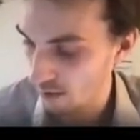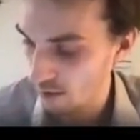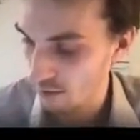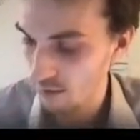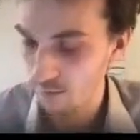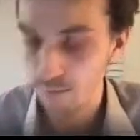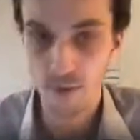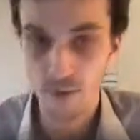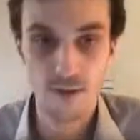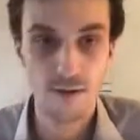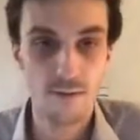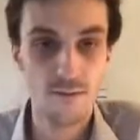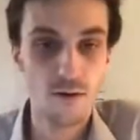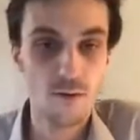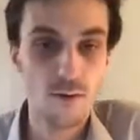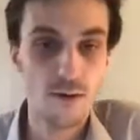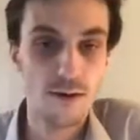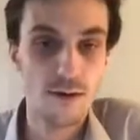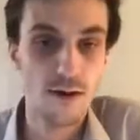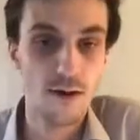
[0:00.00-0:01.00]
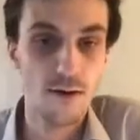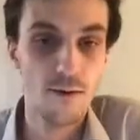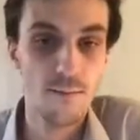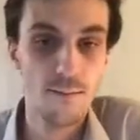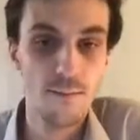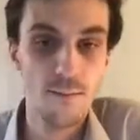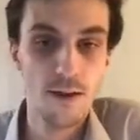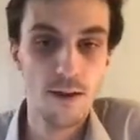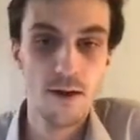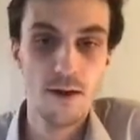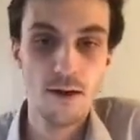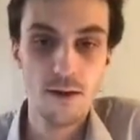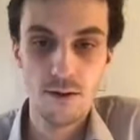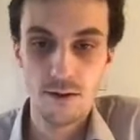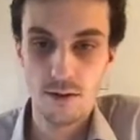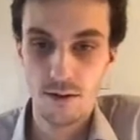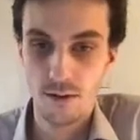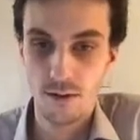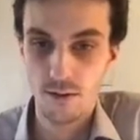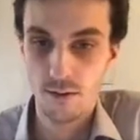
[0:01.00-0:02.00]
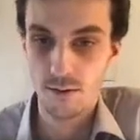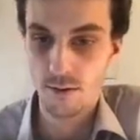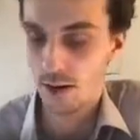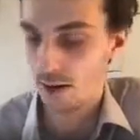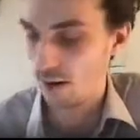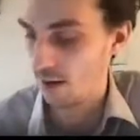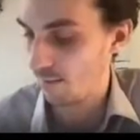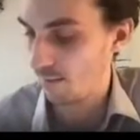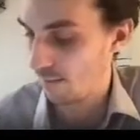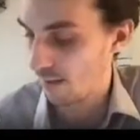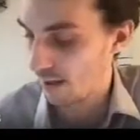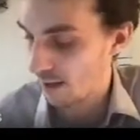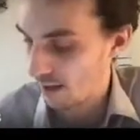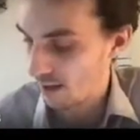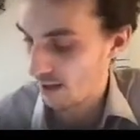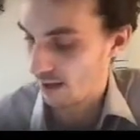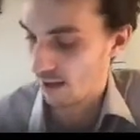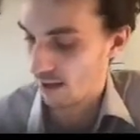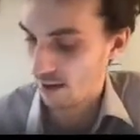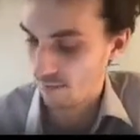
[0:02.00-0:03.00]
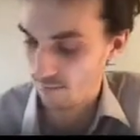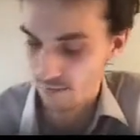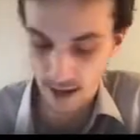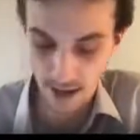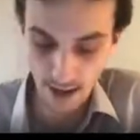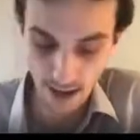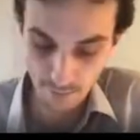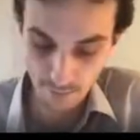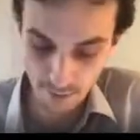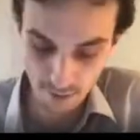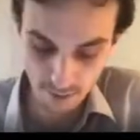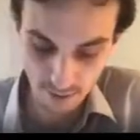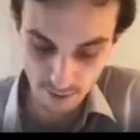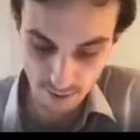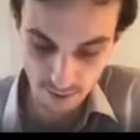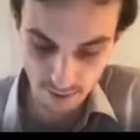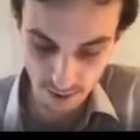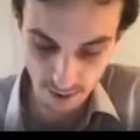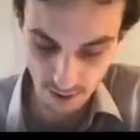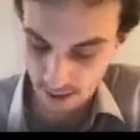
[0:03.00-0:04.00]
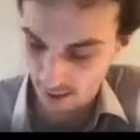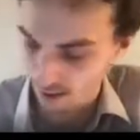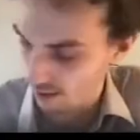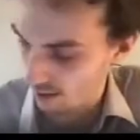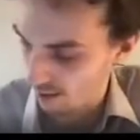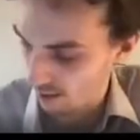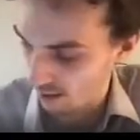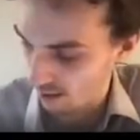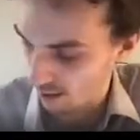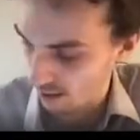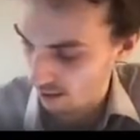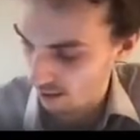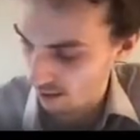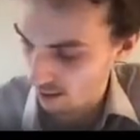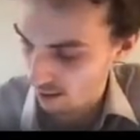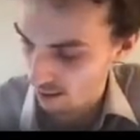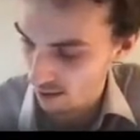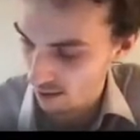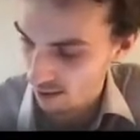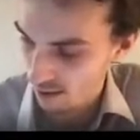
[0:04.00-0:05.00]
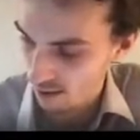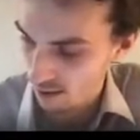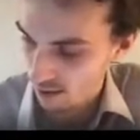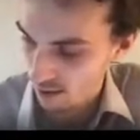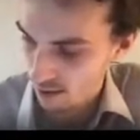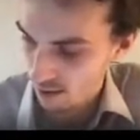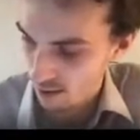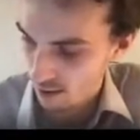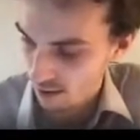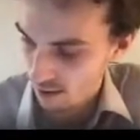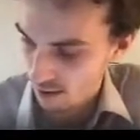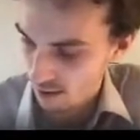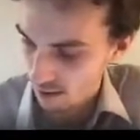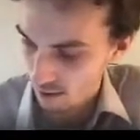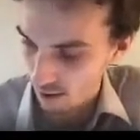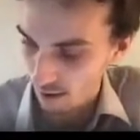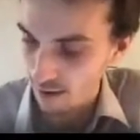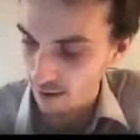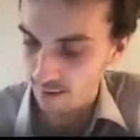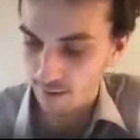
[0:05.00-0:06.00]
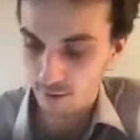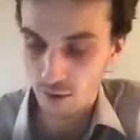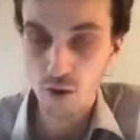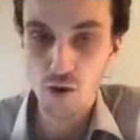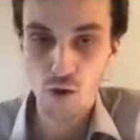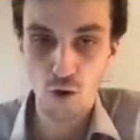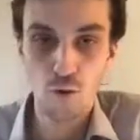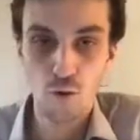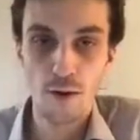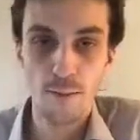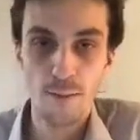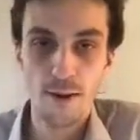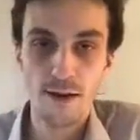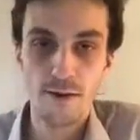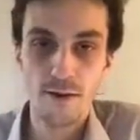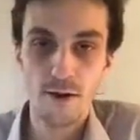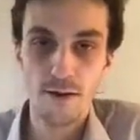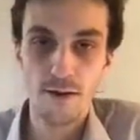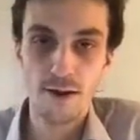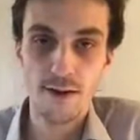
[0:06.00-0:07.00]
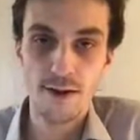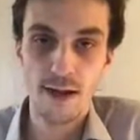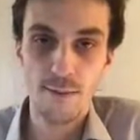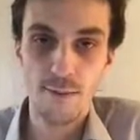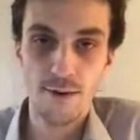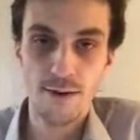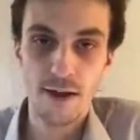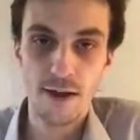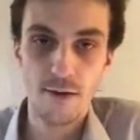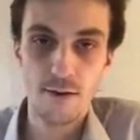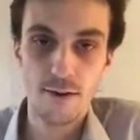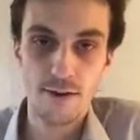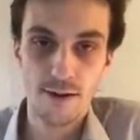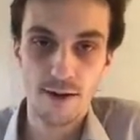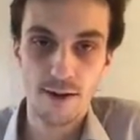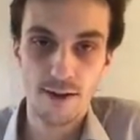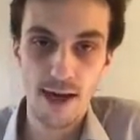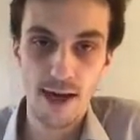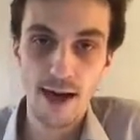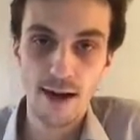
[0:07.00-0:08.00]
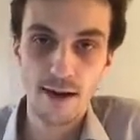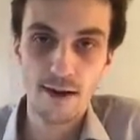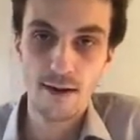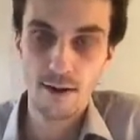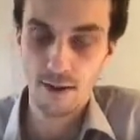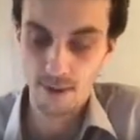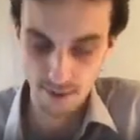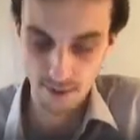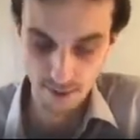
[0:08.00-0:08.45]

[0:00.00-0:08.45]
we look in positive degrees here. So um, if that happens, then uh, i.e. the Koszul complex on these elements here is exact.